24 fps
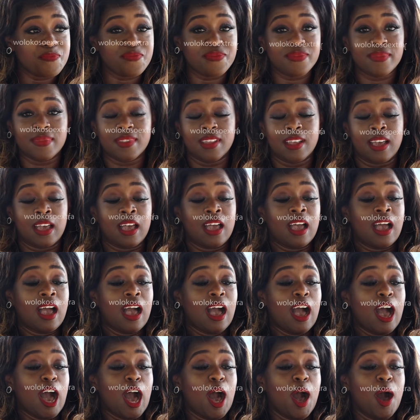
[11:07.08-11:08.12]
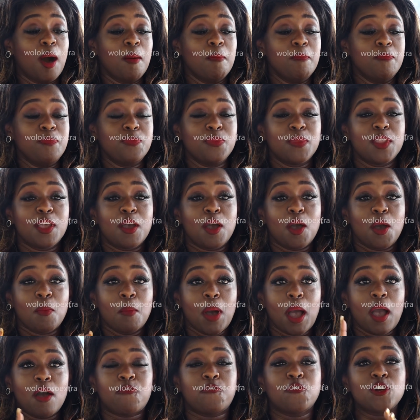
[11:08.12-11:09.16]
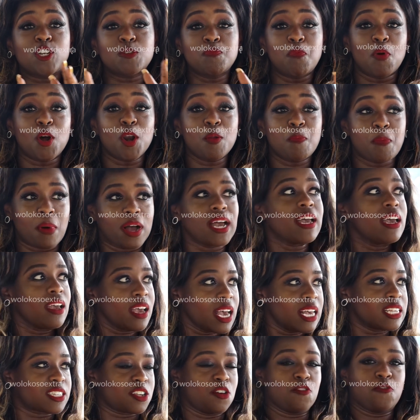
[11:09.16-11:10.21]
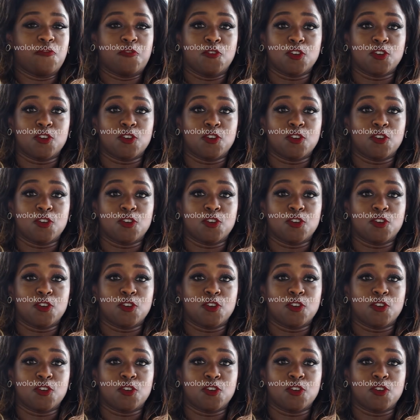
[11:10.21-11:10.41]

That is to do with the politics, of course.